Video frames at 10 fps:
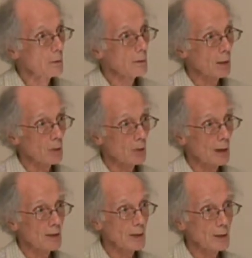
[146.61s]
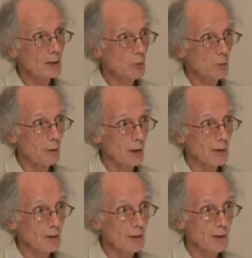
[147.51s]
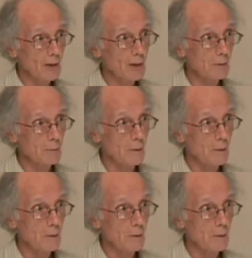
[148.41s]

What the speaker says: democratic and human rights tradition.